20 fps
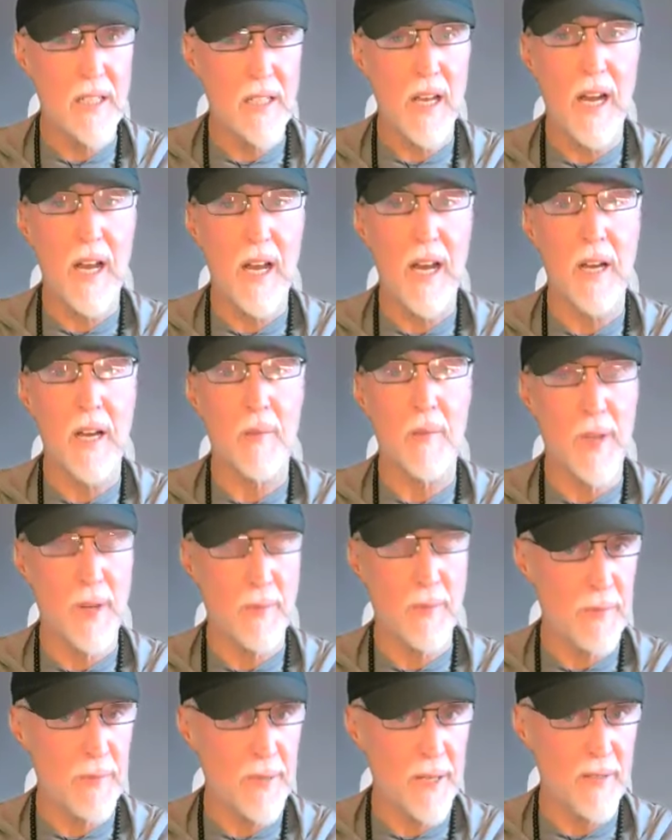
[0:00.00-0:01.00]

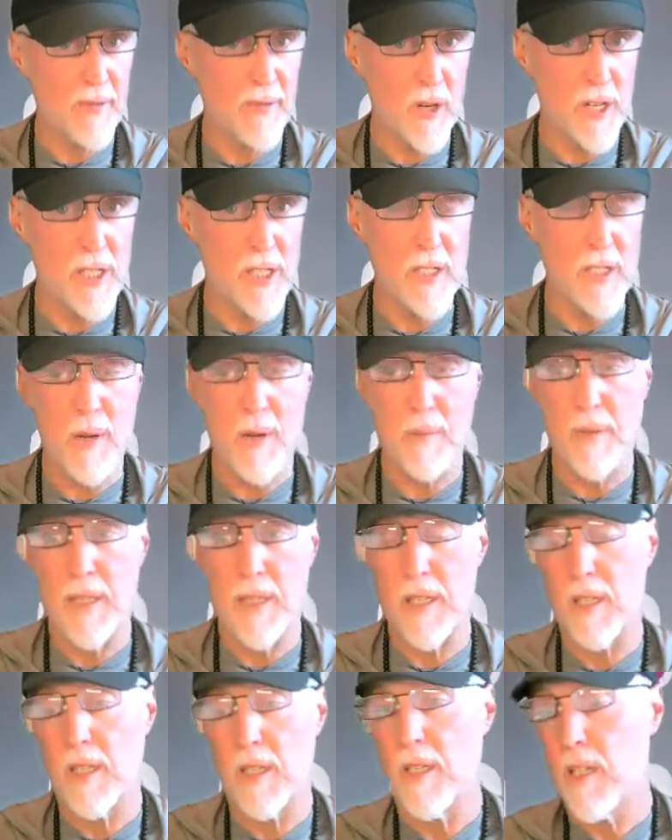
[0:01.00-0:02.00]
There may be a voice,
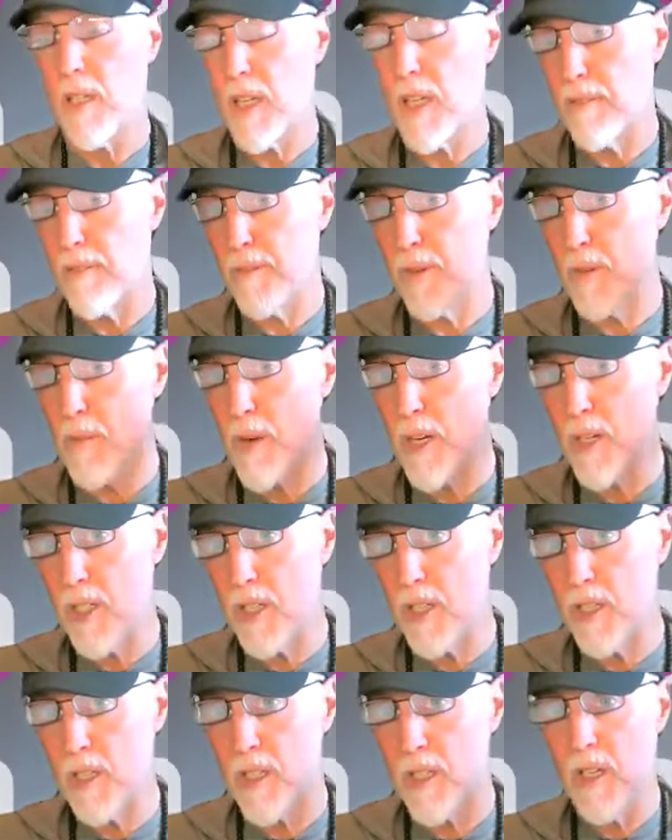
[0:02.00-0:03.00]
maybe
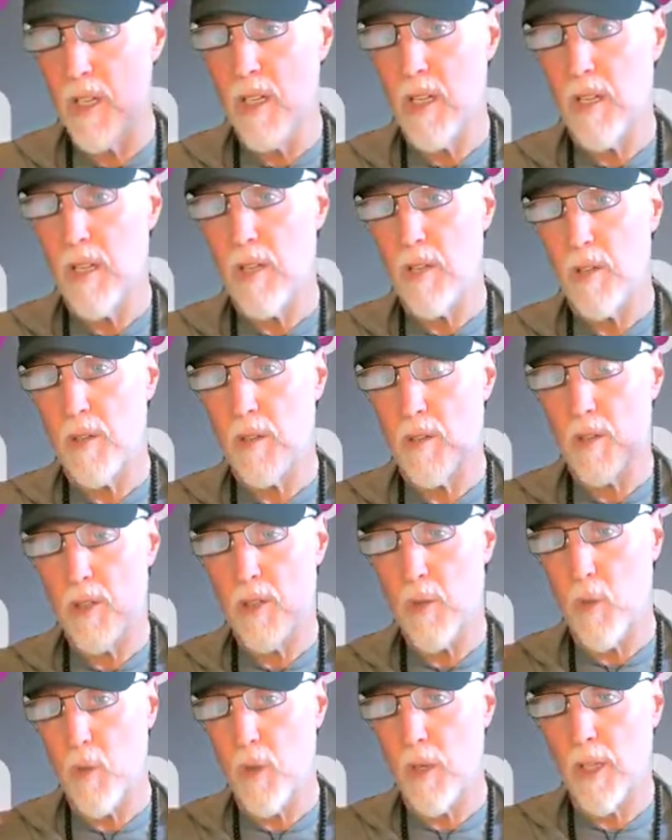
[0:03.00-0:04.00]
information
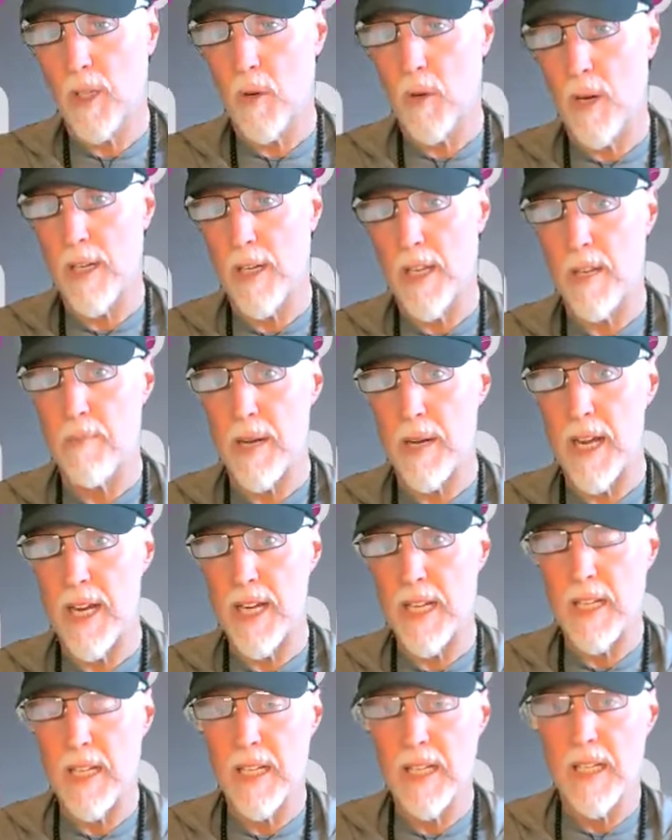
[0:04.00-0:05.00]
swirling around in the
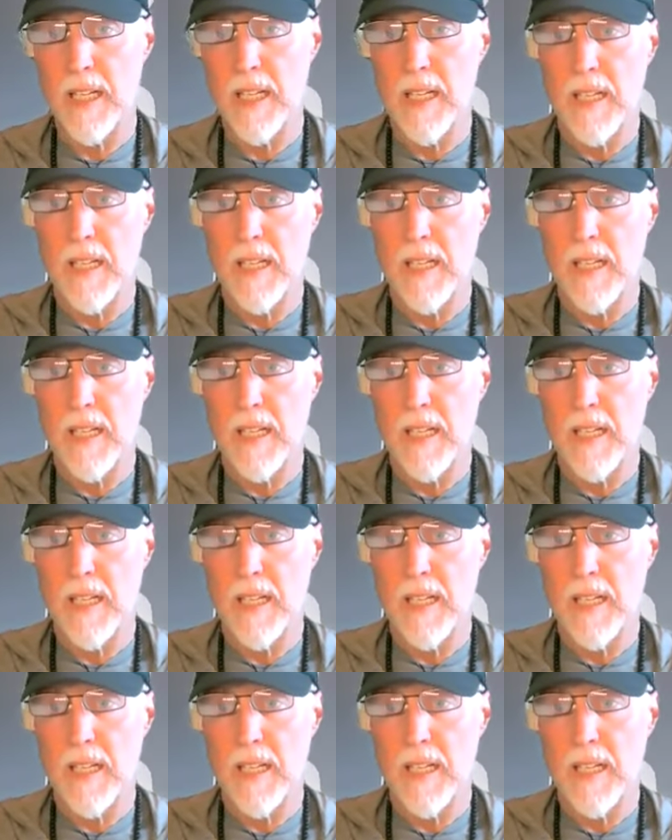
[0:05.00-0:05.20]
mind.